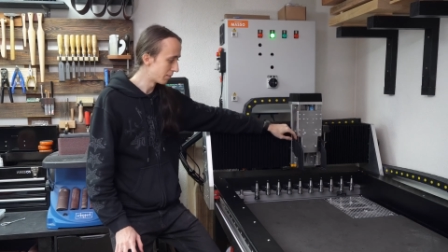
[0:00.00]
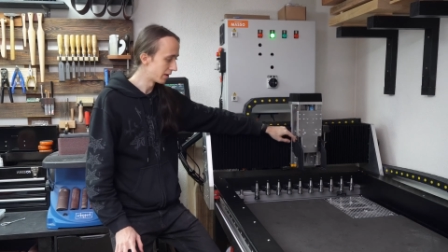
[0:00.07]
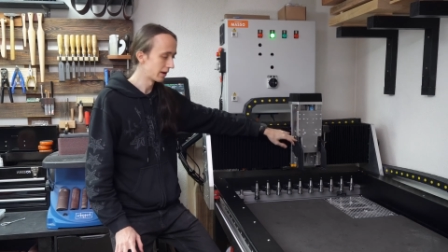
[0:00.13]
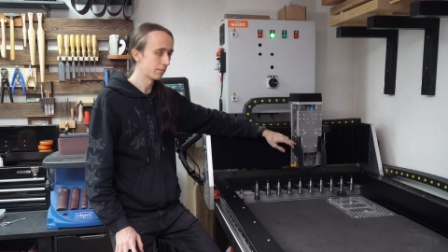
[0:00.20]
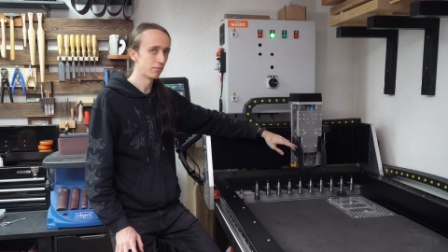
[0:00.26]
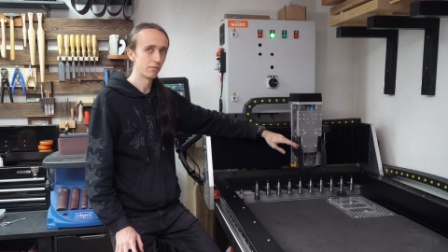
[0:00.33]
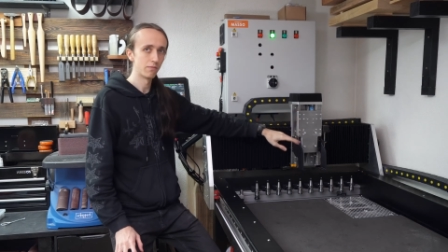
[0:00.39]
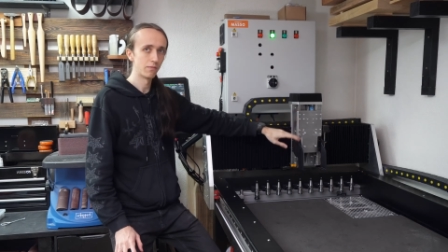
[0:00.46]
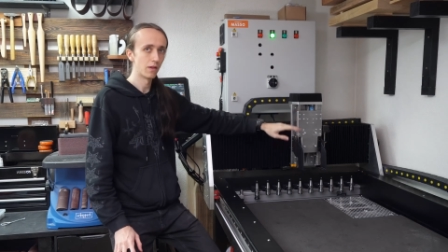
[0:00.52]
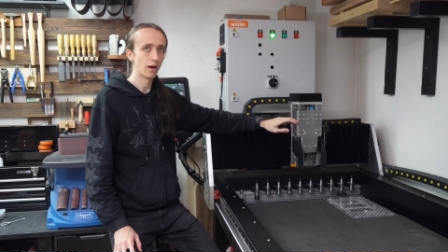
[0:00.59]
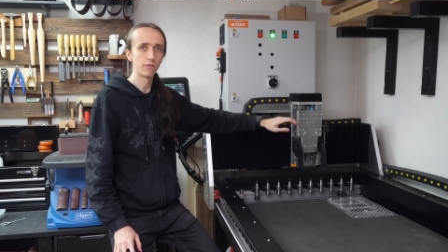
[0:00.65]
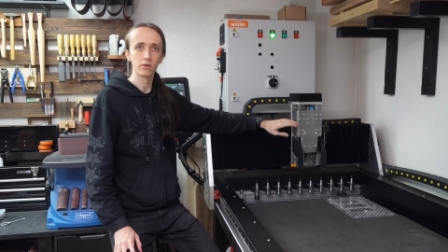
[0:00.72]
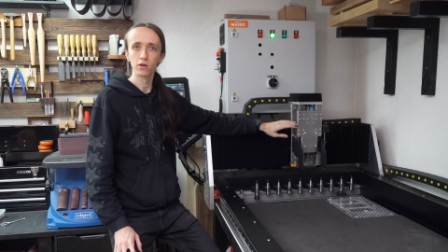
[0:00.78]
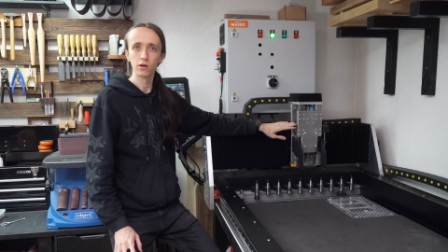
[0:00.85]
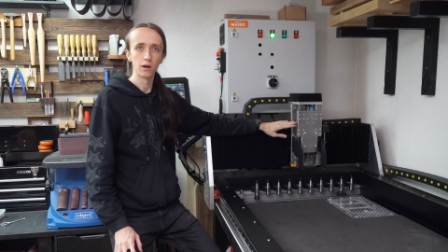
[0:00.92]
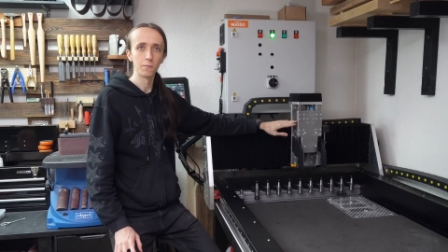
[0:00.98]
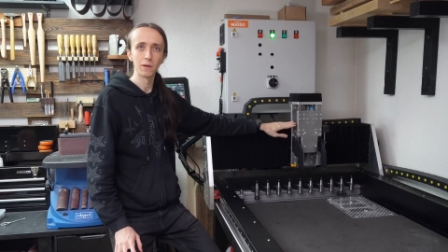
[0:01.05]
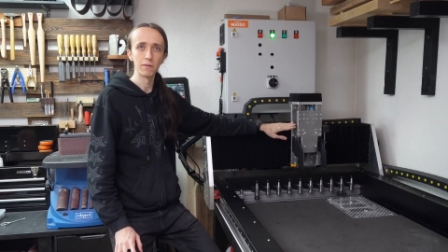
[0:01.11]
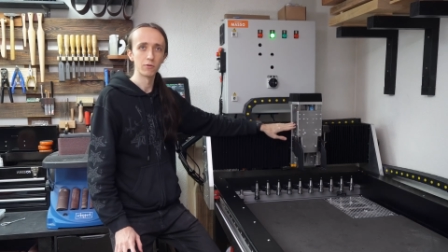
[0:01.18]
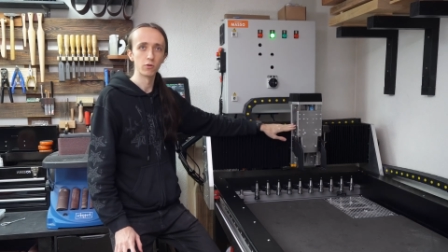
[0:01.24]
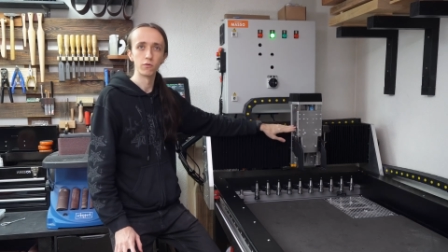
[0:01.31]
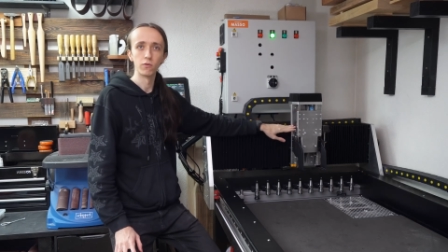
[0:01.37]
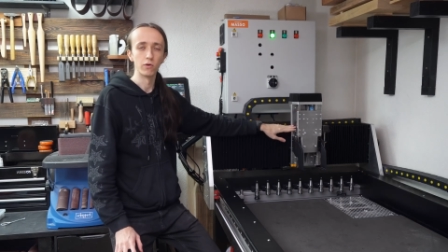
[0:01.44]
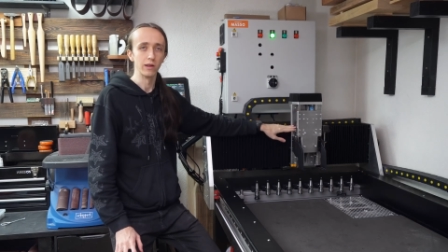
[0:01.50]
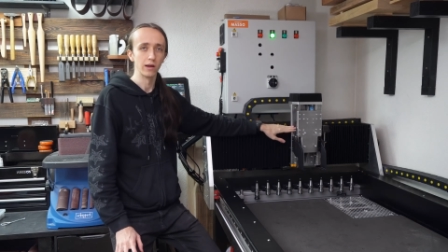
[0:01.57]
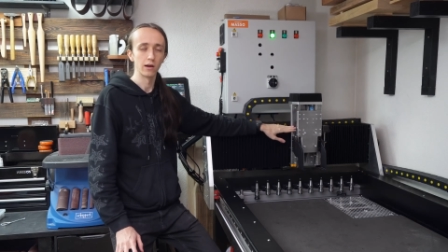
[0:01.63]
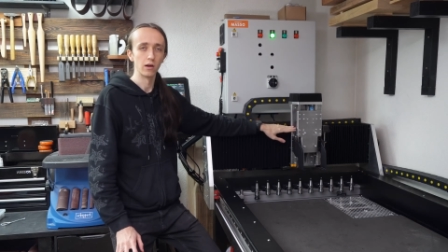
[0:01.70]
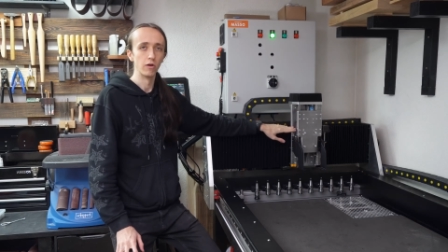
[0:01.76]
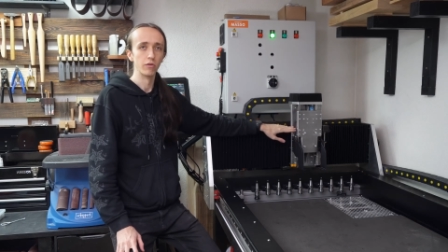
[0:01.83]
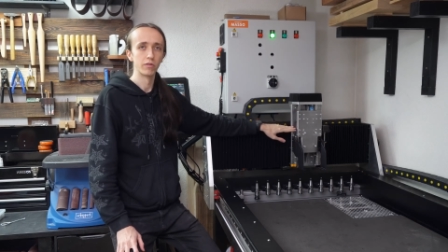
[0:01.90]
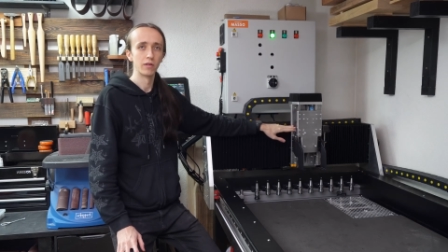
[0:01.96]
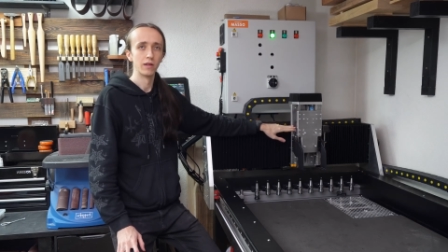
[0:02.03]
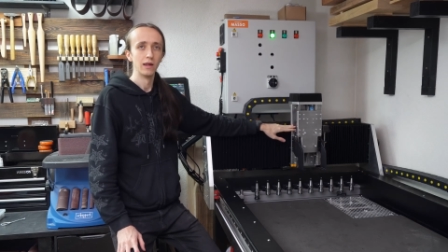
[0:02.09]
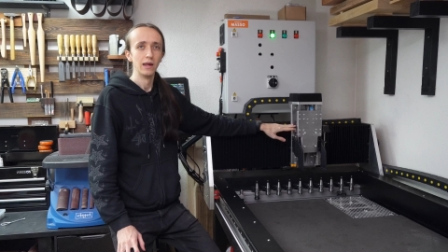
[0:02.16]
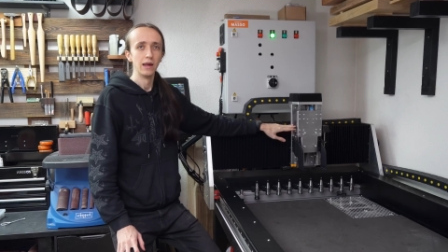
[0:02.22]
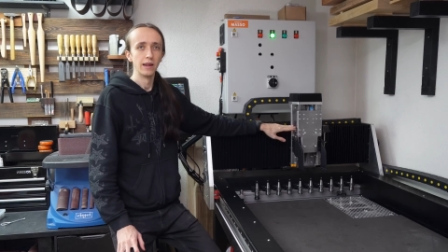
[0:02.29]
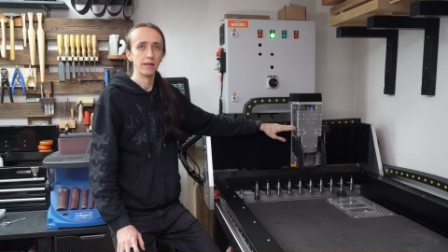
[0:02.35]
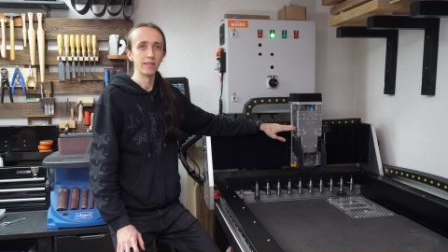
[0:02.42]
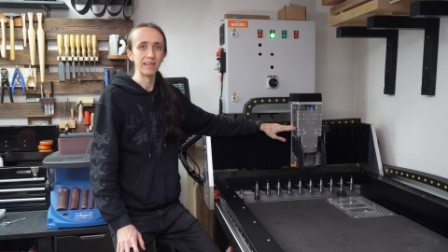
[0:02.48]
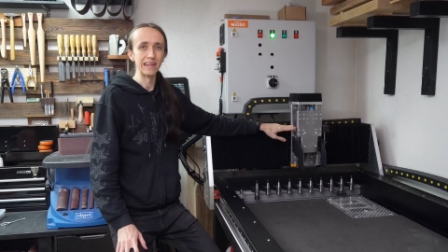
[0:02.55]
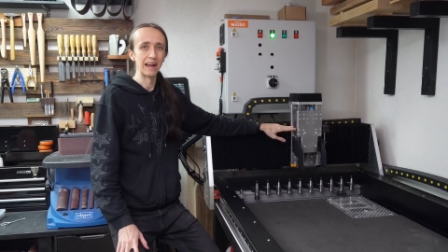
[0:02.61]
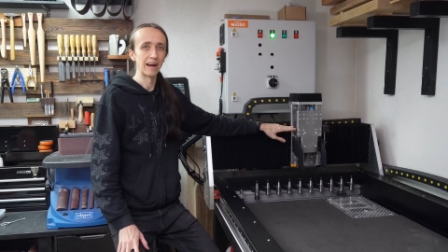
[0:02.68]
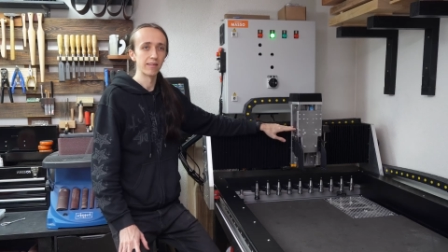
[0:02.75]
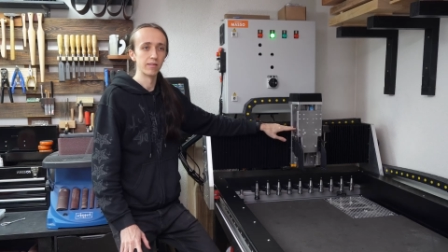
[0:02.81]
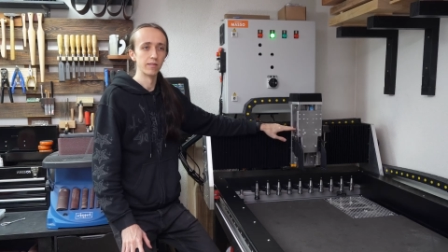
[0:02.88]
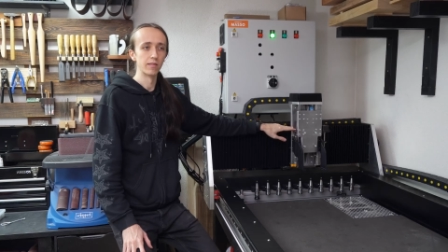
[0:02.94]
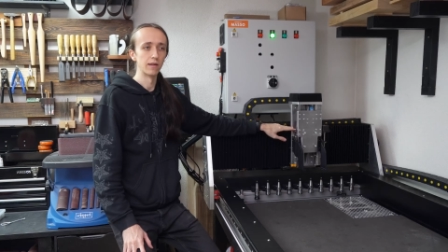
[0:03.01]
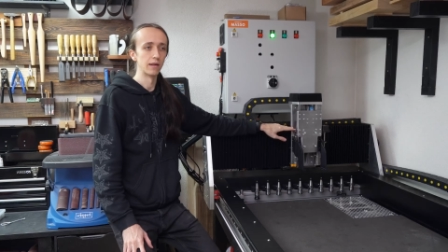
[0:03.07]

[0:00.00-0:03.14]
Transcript: but I'm not going to be able to fully enclose the z-axis.